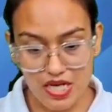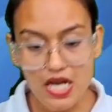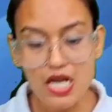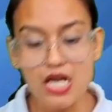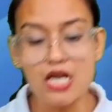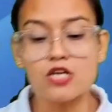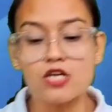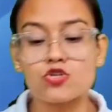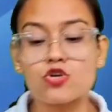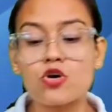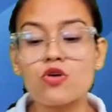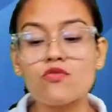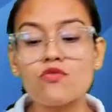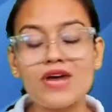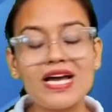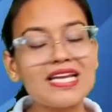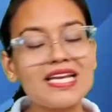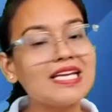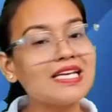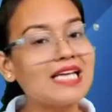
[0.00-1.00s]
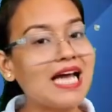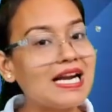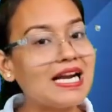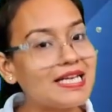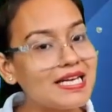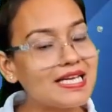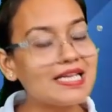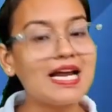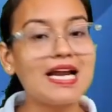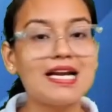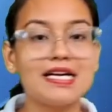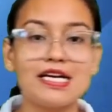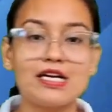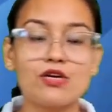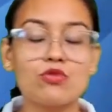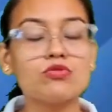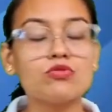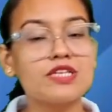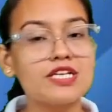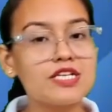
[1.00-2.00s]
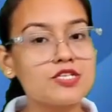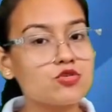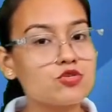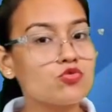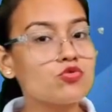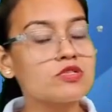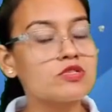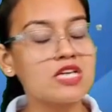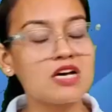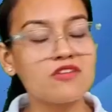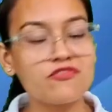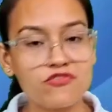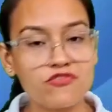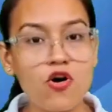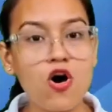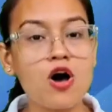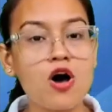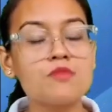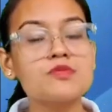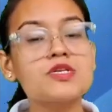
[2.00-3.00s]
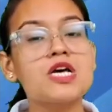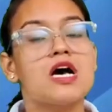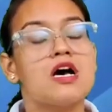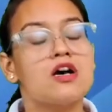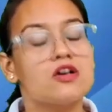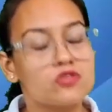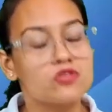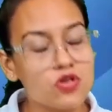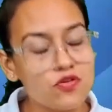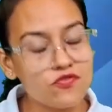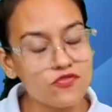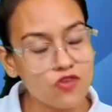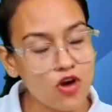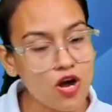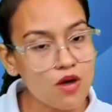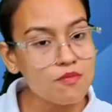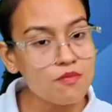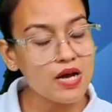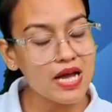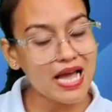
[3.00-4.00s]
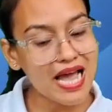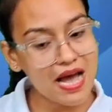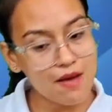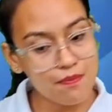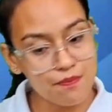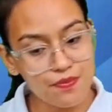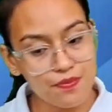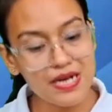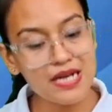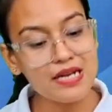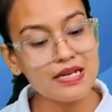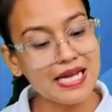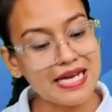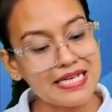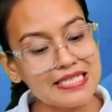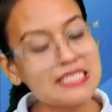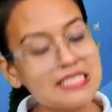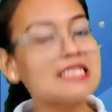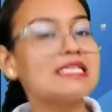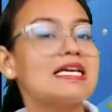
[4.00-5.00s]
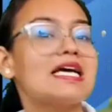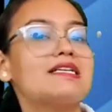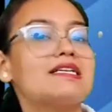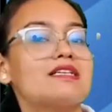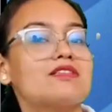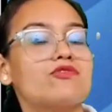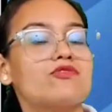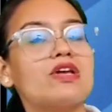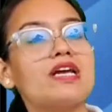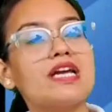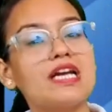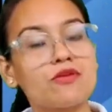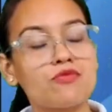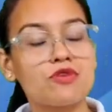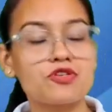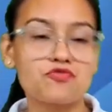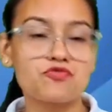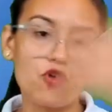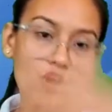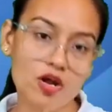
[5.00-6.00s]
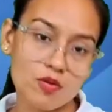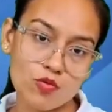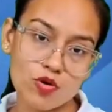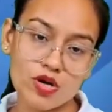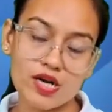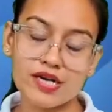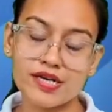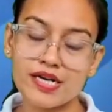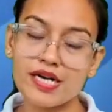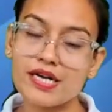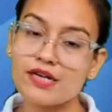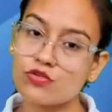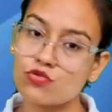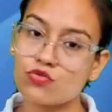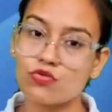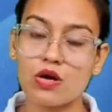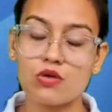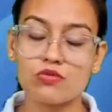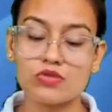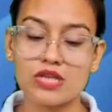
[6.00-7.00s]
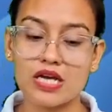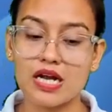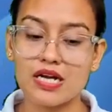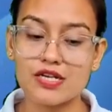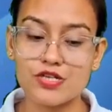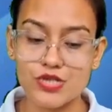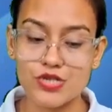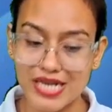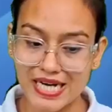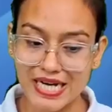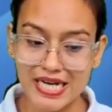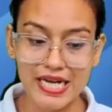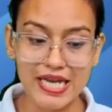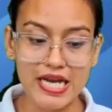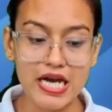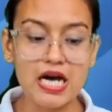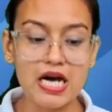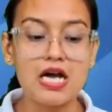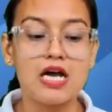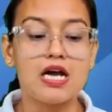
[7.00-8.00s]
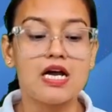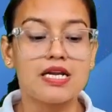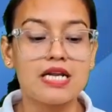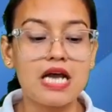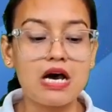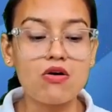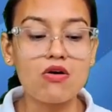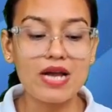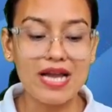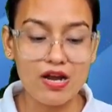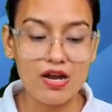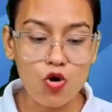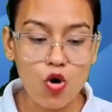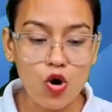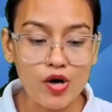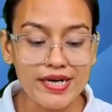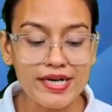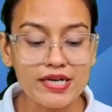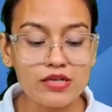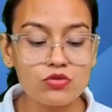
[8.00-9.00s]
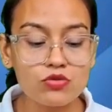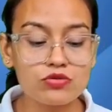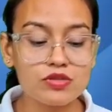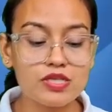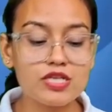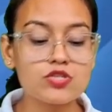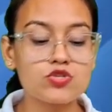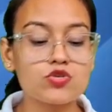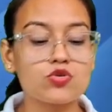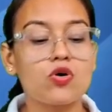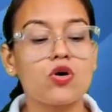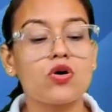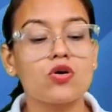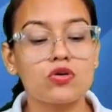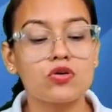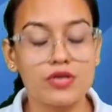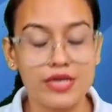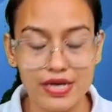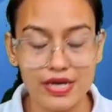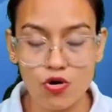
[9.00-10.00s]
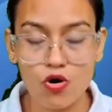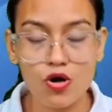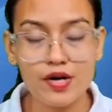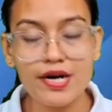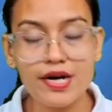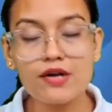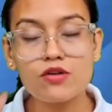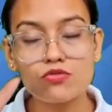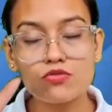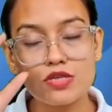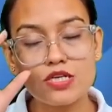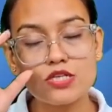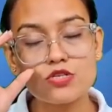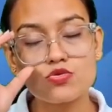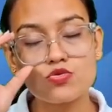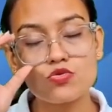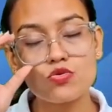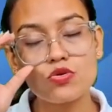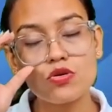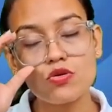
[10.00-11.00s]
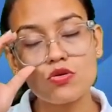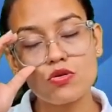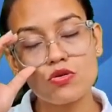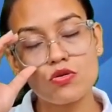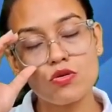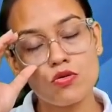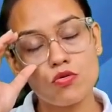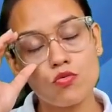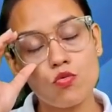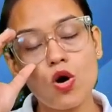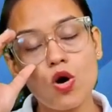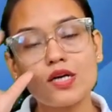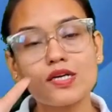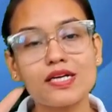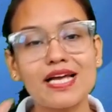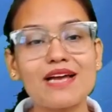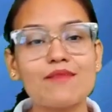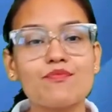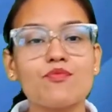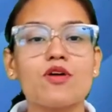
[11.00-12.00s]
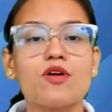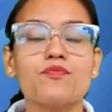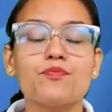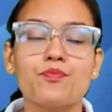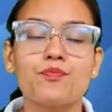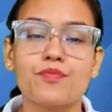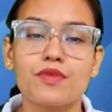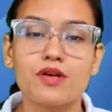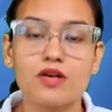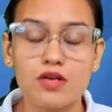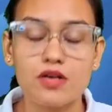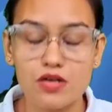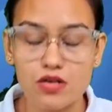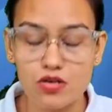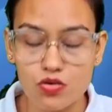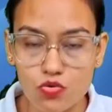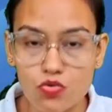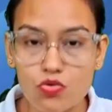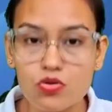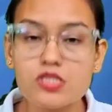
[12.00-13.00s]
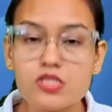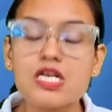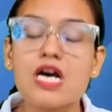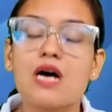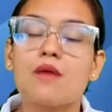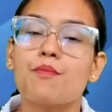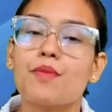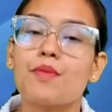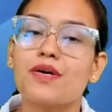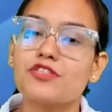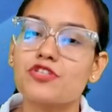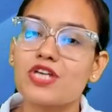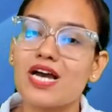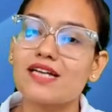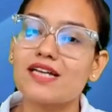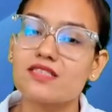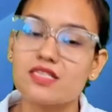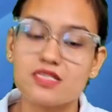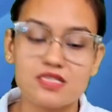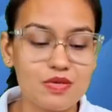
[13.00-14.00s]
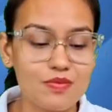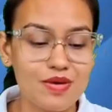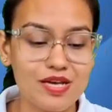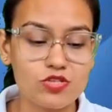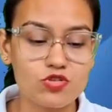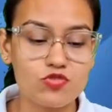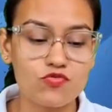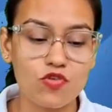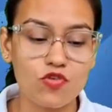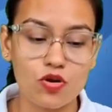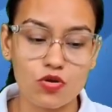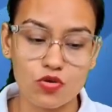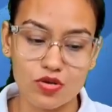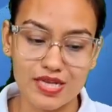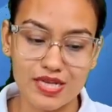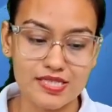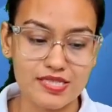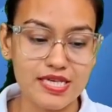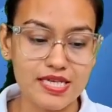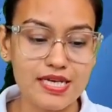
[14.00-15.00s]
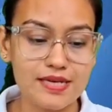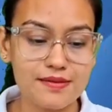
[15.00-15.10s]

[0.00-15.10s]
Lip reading: so when in 1992 these rules are formed, so from April 1993 it was formulated throughout the country India. Now according to this rule, what type of rules panchayat system has to follow? Let's see.